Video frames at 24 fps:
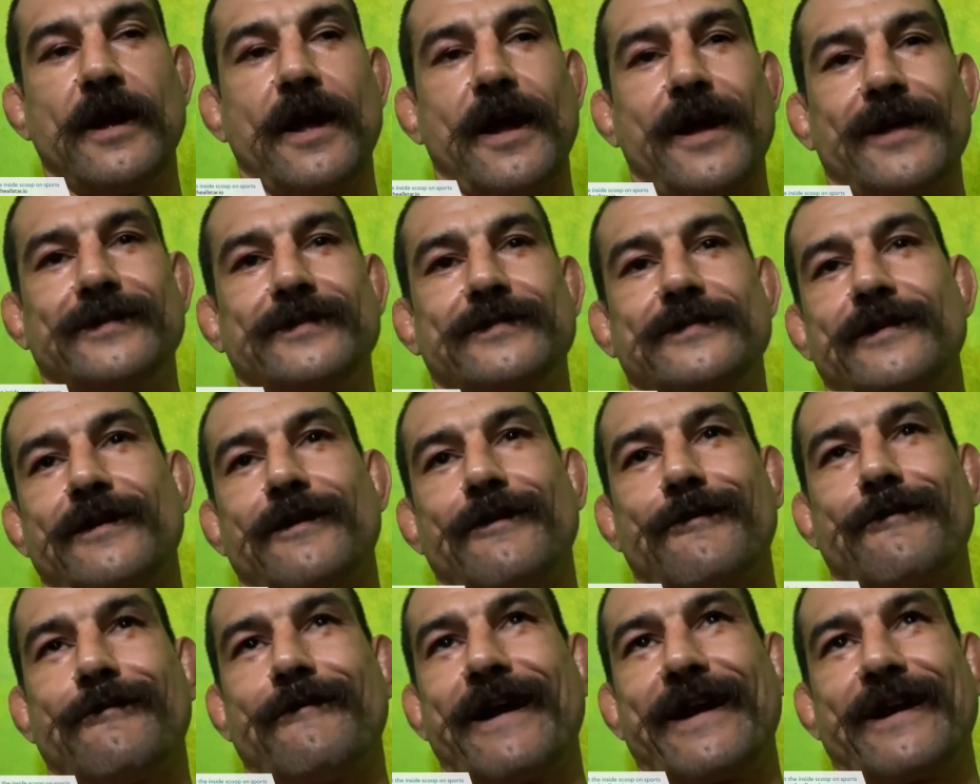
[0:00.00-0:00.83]
And
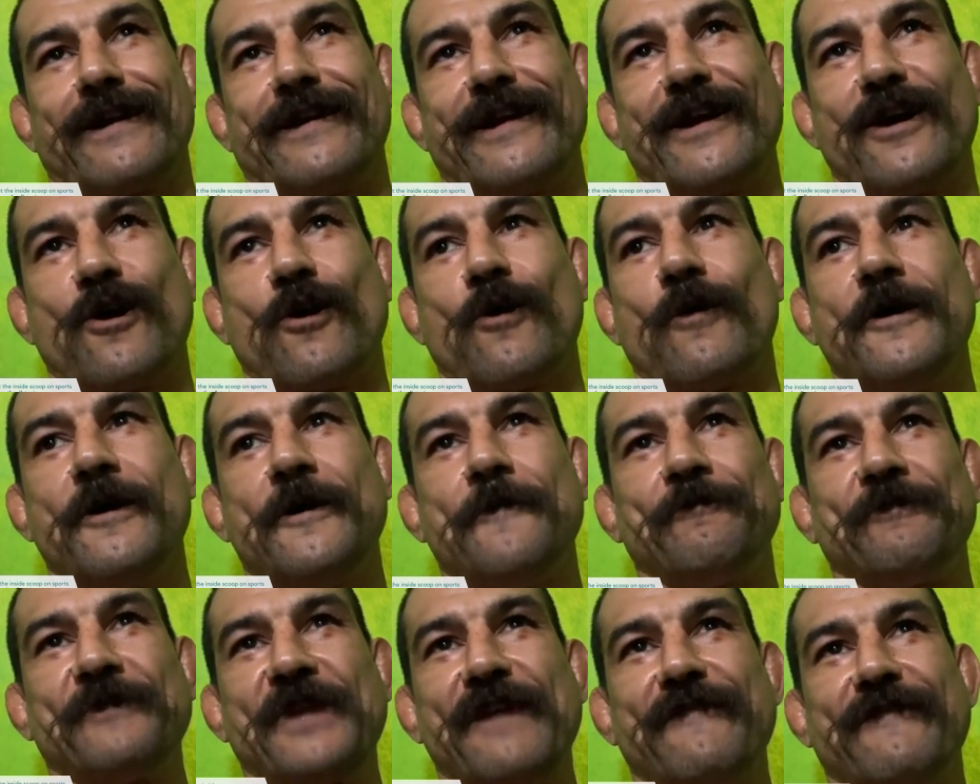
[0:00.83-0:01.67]
so, I don't know.
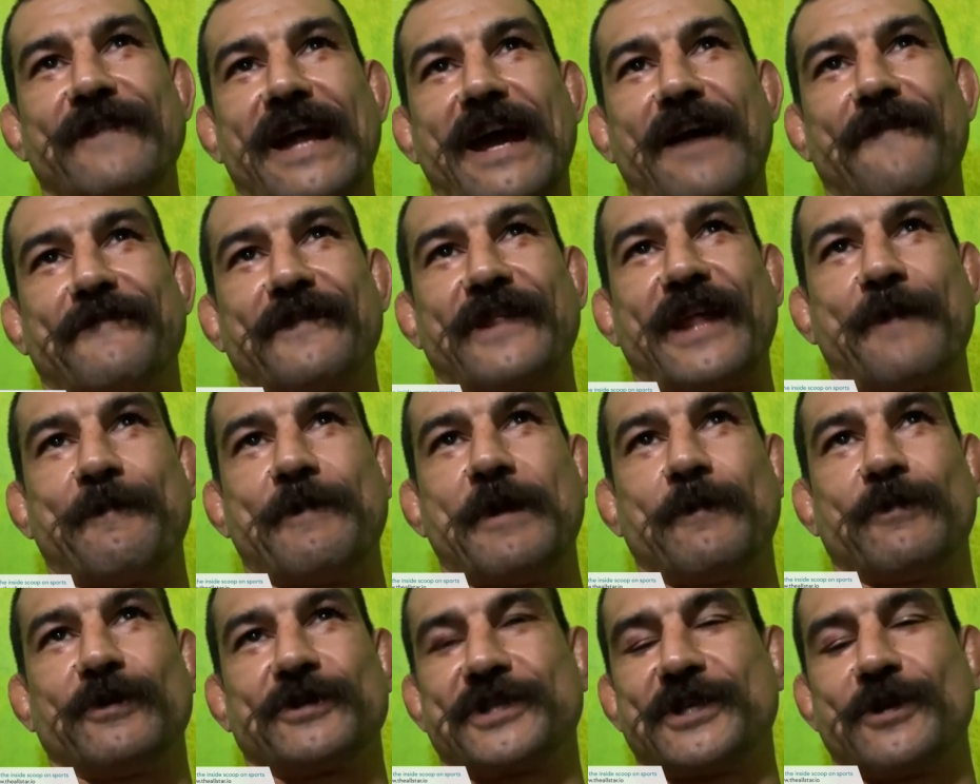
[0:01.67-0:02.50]
Even after that,
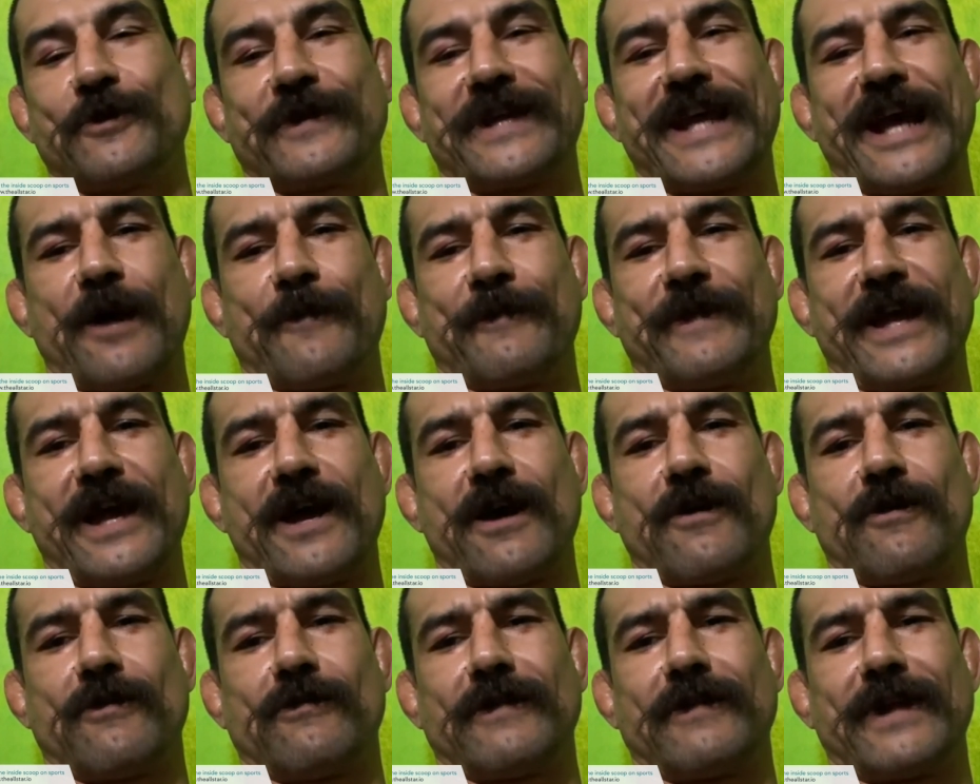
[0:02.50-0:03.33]
people still count me out.